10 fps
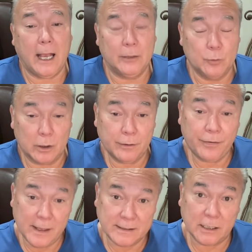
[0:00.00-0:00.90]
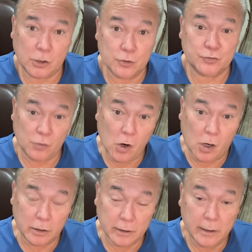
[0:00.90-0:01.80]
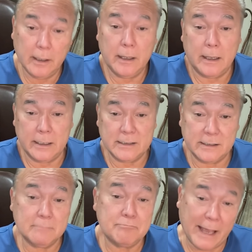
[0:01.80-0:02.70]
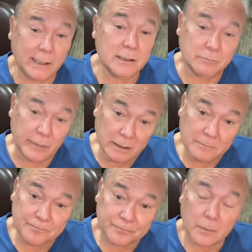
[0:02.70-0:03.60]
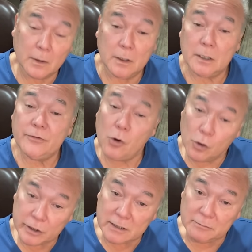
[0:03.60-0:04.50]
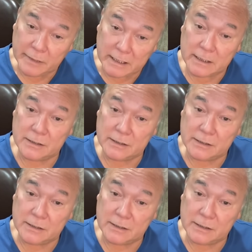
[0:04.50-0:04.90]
And one of the things that goes wrong is the abandonment of organ meat